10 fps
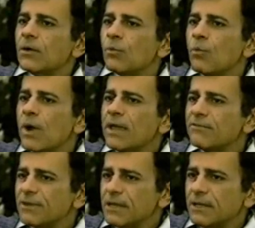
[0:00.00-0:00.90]
Way
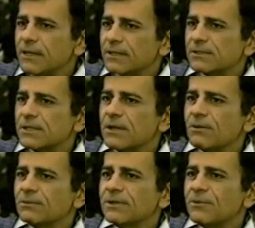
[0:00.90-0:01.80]
of eating is the
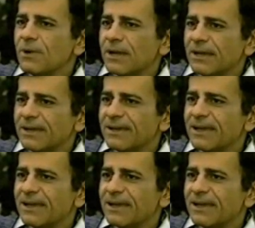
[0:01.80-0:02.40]
only way.